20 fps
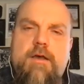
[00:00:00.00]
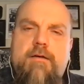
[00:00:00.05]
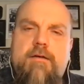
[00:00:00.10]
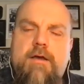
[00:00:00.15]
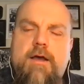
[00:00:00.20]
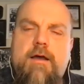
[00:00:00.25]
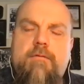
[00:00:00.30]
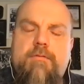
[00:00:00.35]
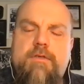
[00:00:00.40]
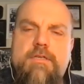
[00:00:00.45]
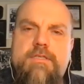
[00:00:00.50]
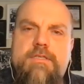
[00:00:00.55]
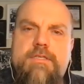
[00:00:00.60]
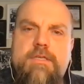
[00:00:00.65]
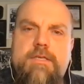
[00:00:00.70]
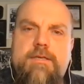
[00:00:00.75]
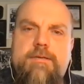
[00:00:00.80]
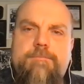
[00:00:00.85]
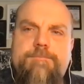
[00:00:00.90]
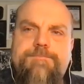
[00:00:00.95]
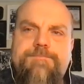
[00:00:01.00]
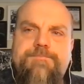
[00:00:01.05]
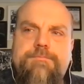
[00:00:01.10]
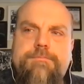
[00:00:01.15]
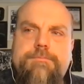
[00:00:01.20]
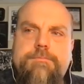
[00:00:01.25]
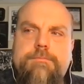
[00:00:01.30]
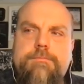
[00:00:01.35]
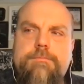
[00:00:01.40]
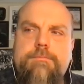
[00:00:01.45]
obviously,
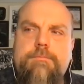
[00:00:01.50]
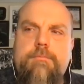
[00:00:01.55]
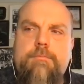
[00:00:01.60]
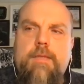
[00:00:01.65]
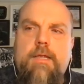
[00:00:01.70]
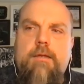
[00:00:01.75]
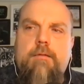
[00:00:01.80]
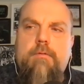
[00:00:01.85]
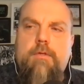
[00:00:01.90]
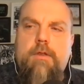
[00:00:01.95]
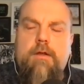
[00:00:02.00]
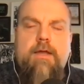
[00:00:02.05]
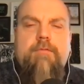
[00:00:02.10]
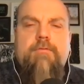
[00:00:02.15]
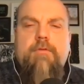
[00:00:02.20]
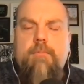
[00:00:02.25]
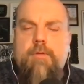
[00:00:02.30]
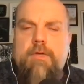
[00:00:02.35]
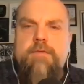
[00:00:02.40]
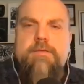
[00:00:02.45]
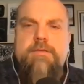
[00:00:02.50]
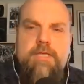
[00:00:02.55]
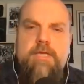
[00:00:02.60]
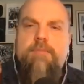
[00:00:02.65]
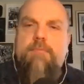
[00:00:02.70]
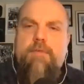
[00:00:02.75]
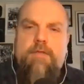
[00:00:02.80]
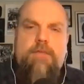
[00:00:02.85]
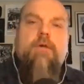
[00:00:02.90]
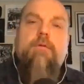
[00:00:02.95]
everyone
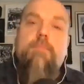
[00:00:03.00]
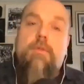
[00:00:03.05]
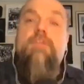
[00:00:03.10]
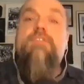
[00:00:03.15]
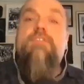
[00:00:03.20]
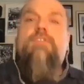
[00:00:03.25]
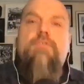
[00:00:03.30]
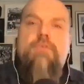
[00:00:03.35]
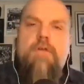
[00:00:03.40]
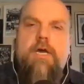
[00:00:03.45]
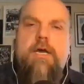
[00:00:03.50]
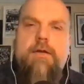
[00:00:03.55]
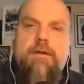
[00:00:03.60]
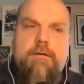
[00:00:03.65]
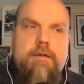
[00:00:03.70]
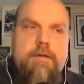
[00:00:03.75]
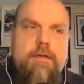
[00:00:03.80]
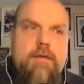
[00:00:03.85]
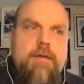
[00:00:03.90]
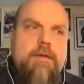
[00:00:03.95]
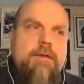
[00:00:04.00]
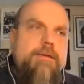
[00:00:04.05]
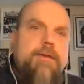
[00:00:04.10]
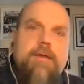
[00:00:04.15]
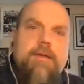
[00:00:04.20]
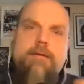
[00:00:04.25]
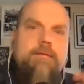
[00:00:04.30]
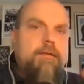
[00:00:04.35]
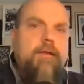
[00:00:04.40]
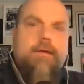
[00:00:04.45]
say, well, but it's your daughter. No,